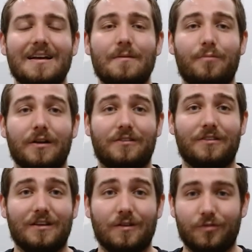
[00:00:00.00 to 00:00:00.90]
but
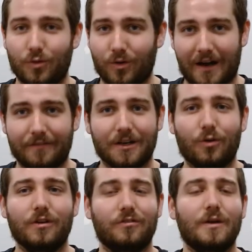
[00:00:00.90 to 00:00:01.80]
if you are ever
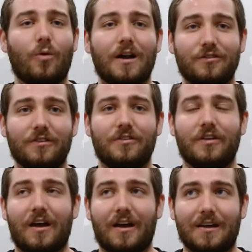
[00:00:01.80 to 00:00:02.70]
going to rewatch it,
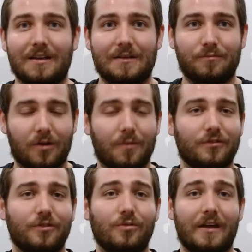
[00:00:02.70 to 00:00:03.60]
I
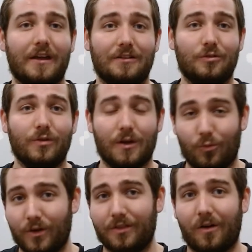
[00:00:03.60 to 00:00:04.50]
promise you that doing it
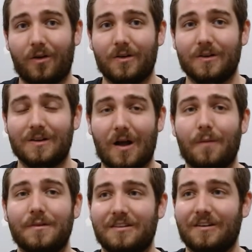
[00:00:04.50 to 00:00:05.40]
with our
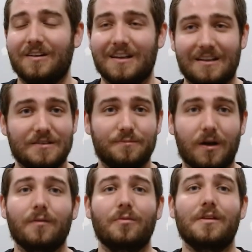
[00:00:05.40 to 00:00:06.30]
commentary is
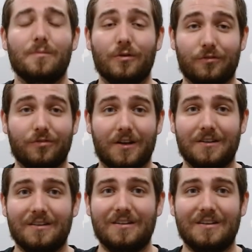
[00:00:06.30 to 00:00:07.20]
probably the most
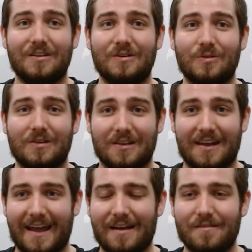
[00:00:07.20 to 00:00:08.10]
fun you can
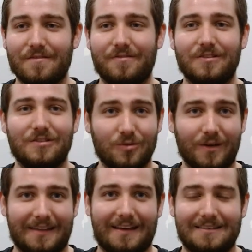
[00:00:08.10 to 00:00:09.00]
have
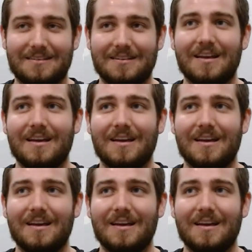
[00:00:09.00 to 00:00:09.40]
doing that.